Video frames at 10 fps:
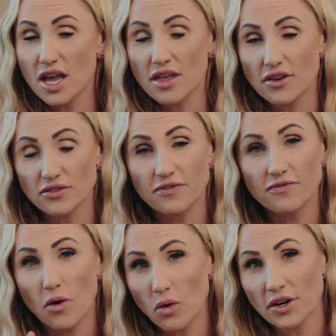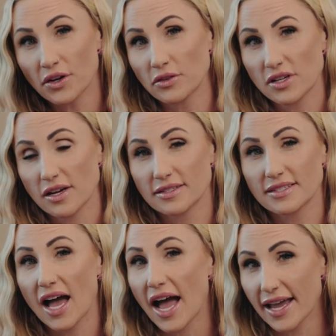There's 4 neurotoxins
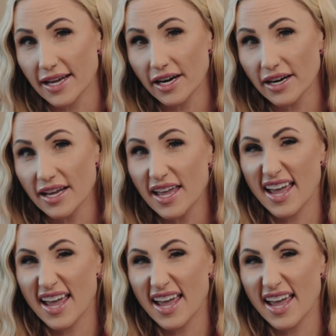that I carry,